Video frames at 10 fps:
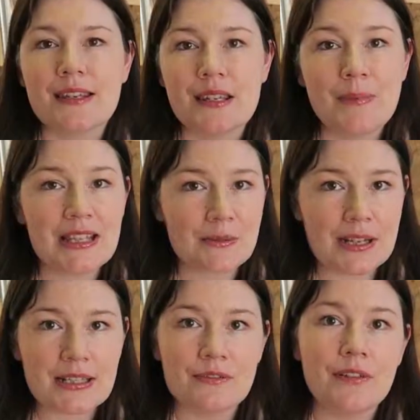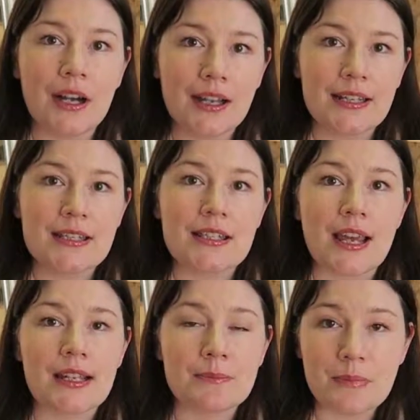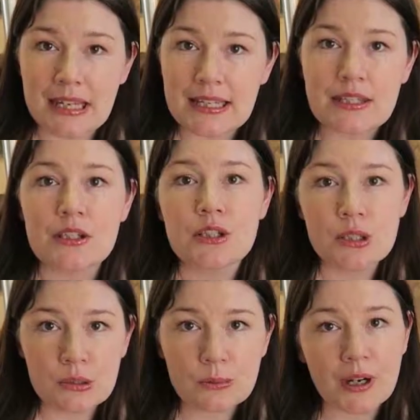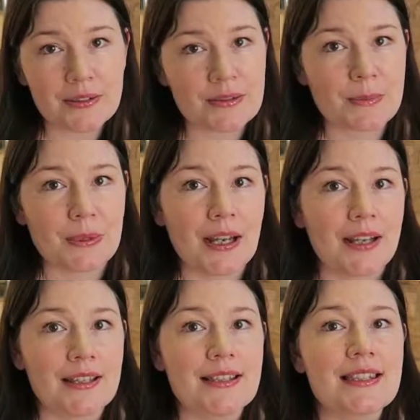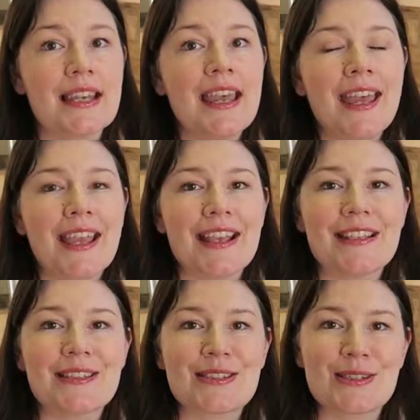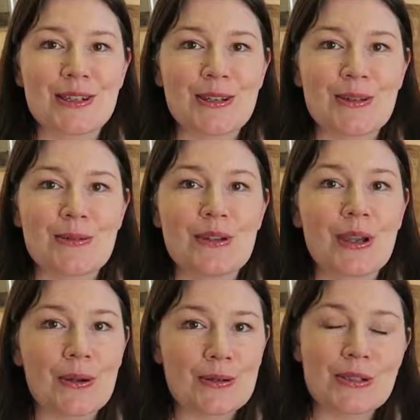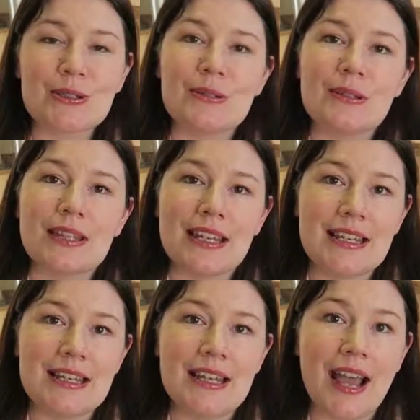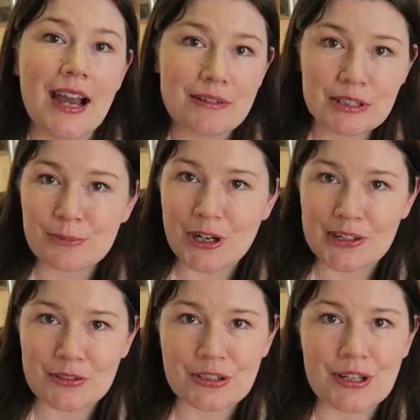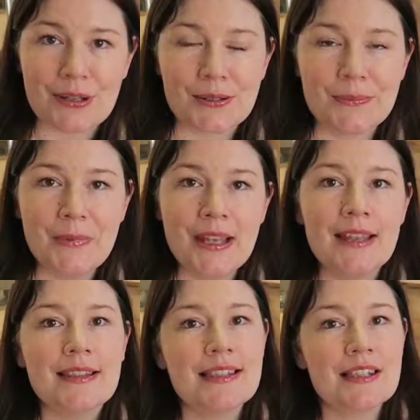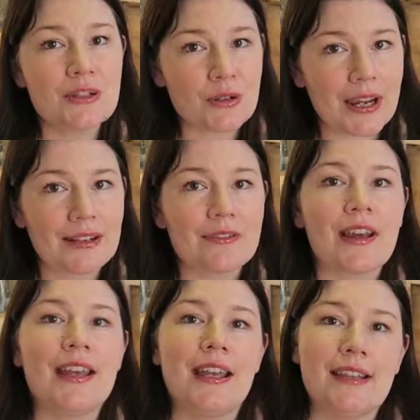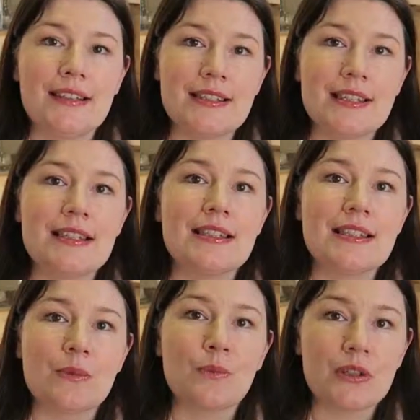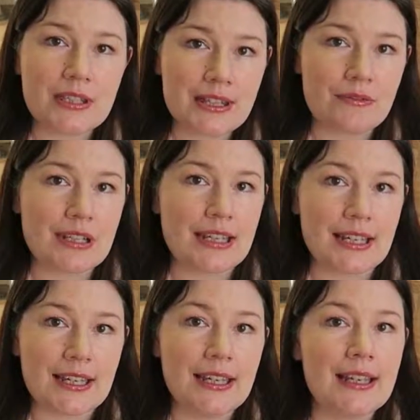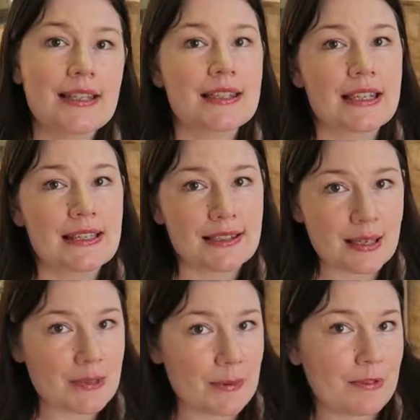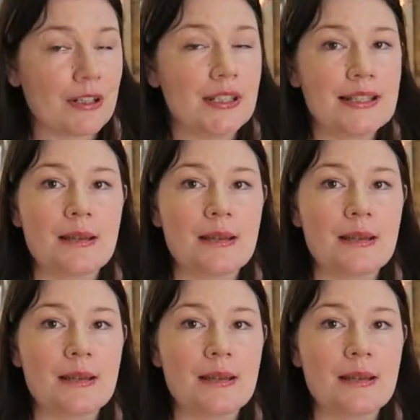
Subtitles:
The best way to find and meet new bridal suppliers is to go to the Harrogate Bridal Show. This is a trade fair and this is once every year. It's in September, early